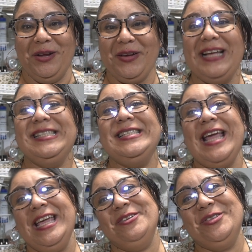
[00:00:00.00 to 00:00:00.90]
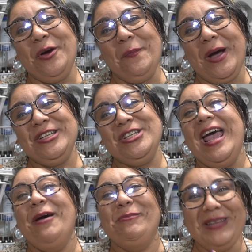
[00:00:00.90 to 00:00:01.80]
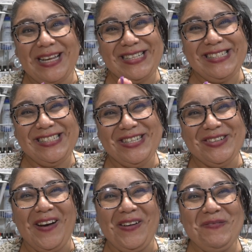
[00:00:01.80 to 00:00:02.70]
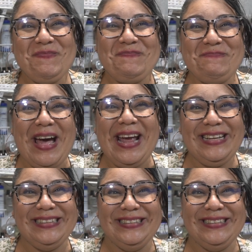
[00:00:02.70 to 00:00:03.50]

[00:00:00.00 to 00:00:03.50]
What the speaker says: You guys, thank you so much. Blessings to you all. Bye.